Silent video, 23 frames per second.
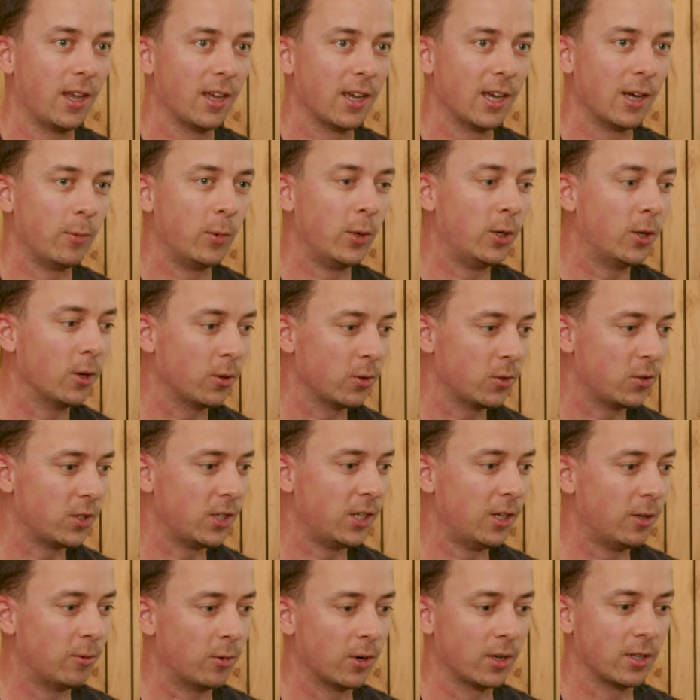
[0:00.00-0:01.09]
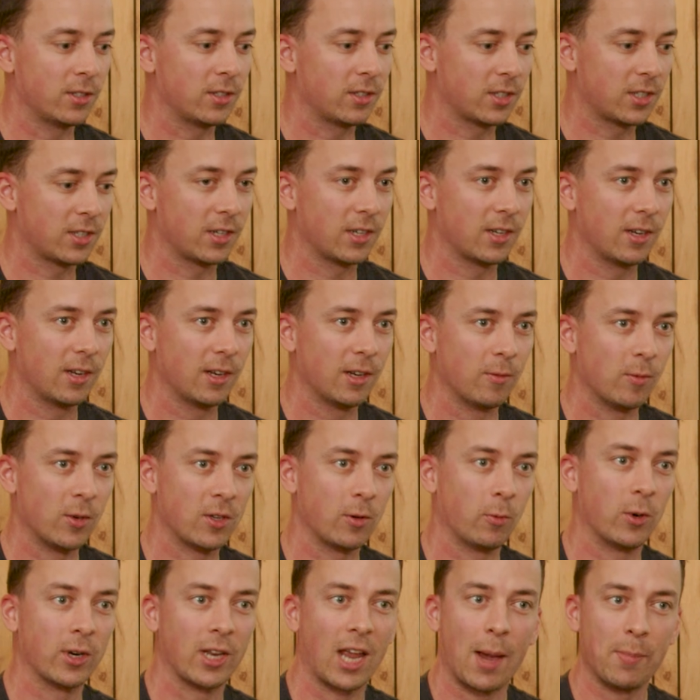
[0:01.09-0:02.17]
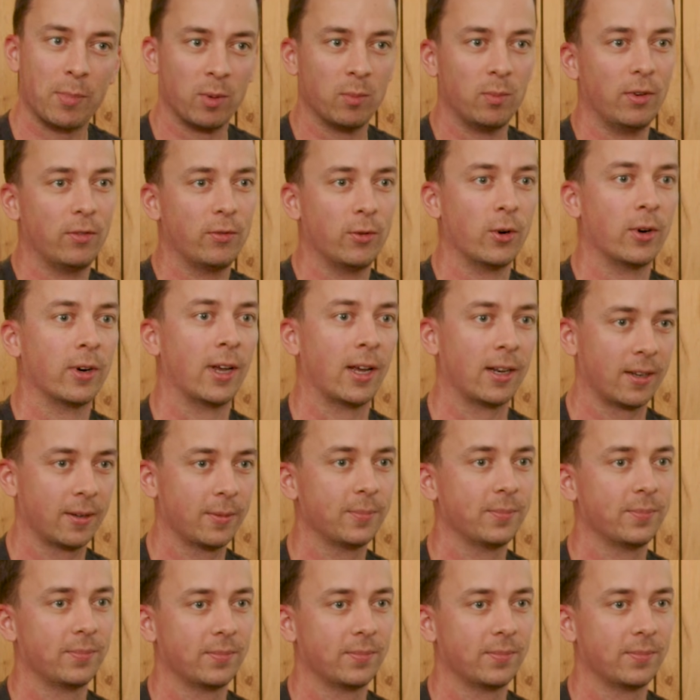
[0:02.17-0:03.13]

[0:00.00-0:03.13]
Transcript: and we don't see what happened before that.